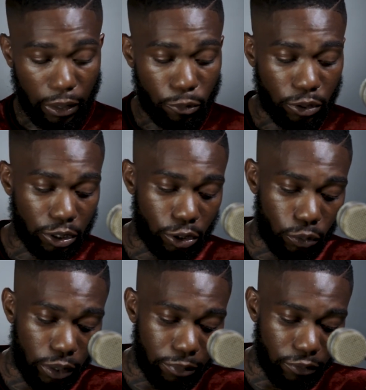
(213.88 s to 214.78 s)
I'm gonna
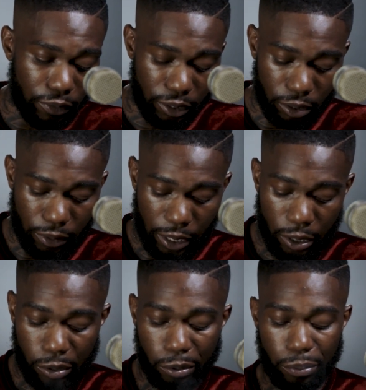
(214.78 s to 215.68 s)
queue up the video
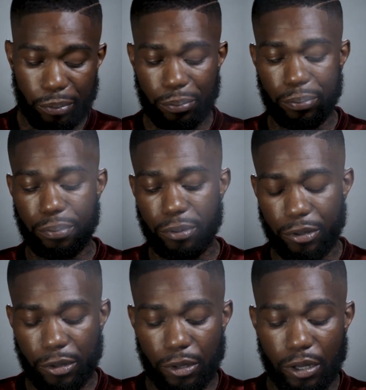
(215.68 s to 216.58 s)
now.
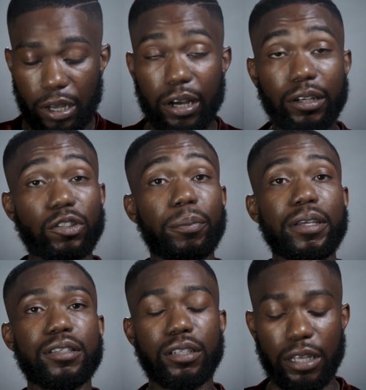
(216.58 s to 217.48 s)
Uh, so
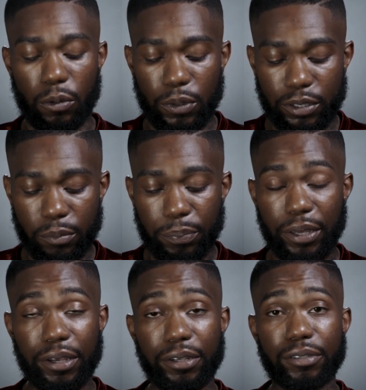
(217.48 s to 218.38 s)
basically, I went to
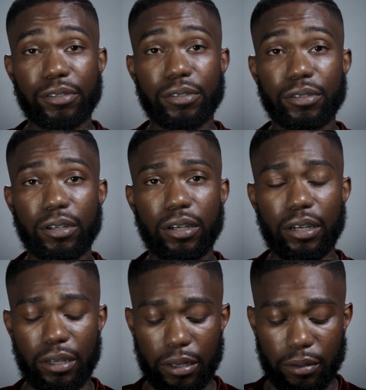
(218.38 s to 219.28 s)
Pierce.
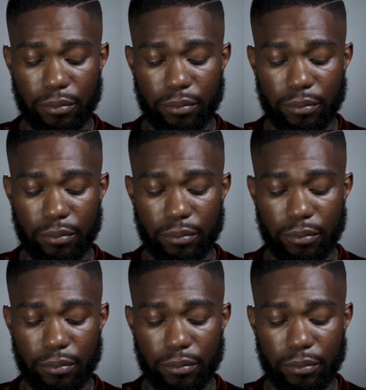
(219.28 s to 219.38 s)
Uh,